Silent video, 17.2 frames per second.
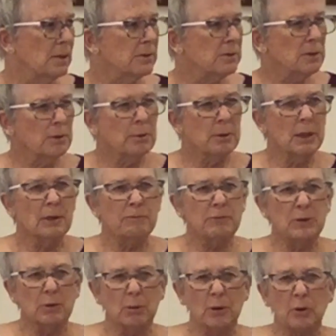So
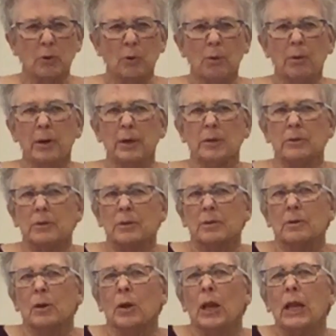if you're going
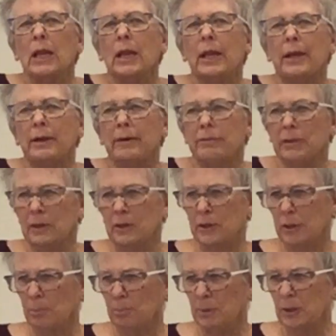to live
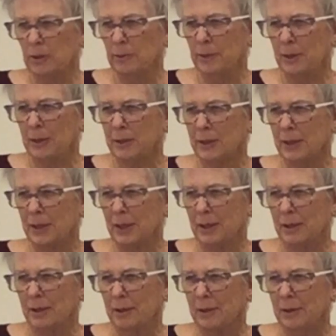in community,